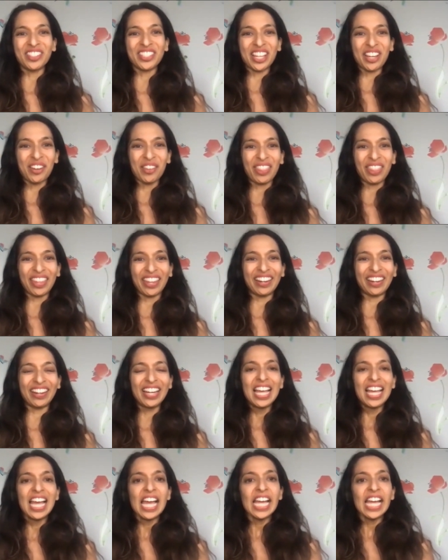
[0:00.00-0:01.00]
out there
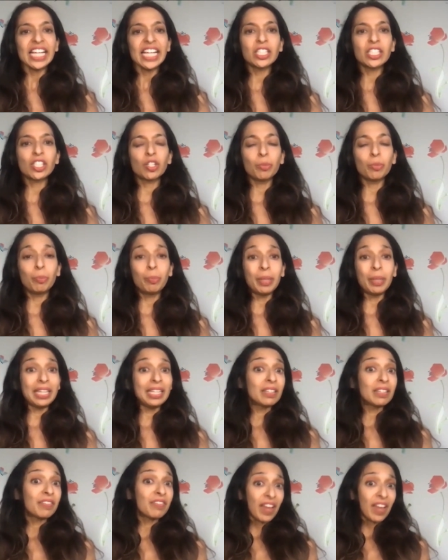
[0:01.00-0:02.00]
is to be
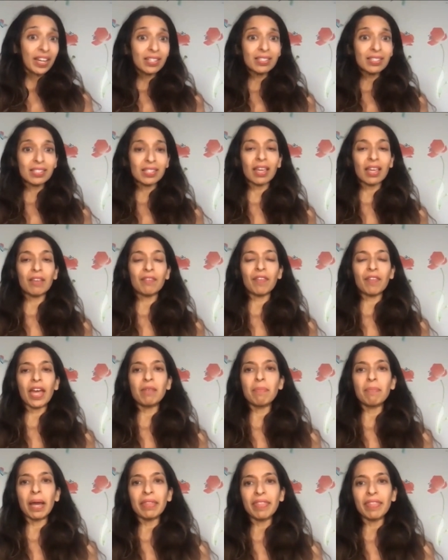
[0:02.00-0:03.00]
defensive. And
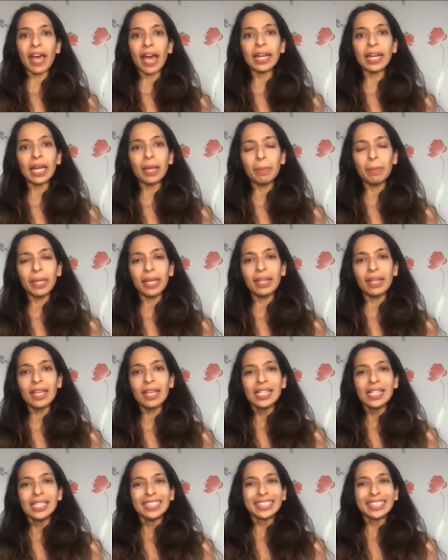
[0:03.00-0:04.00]
by that, I mean
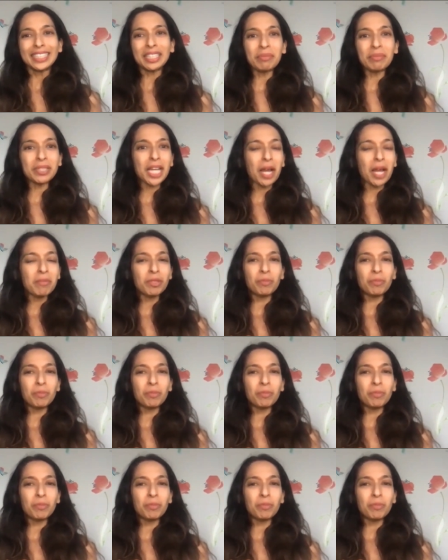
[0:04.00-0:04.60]
sometimes